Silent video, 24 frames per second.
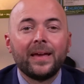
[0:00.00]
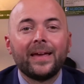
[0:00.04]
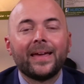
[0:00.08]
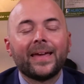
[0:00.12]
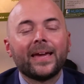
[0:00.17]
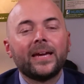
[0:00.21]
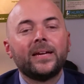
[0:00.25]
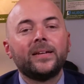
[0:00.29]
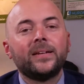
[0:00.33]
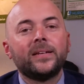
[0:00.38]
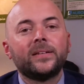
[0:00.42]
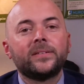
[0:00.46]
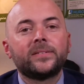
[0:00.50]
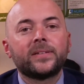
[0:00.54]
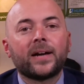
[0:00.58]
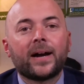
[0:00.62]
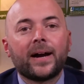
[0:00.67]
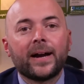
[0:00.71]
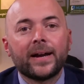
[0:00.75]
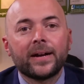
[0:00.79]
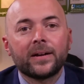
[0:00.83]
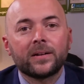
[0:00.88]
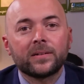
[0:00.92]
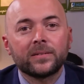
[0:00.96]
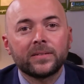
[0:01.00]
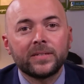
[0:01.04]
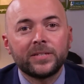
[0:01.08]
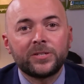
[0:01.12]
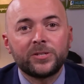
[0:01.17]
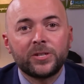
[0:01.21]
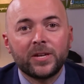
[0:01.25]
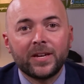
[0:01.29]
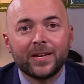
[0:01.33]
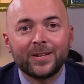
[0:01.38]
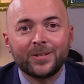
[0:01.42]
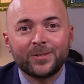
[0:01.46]
and entirely
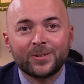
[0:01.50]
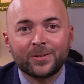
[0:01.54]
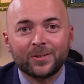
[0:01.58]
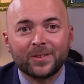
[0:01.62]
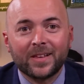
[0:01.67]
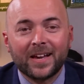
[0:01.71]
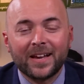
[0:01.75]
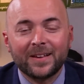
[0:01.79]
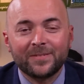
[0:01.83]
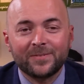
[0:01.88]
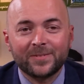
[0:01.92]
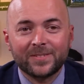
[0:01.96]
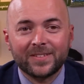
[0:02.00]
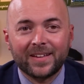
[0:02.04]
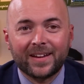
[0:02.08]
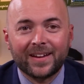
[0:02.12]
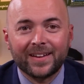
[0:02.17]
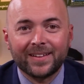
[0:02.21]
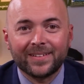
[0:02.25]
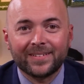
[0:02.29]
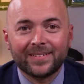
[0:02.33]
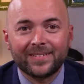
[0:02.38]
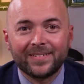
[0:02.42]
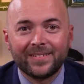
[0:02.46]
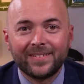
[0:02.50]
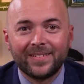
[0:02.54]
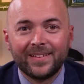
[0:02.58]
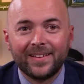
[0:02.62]
change your lifestyle."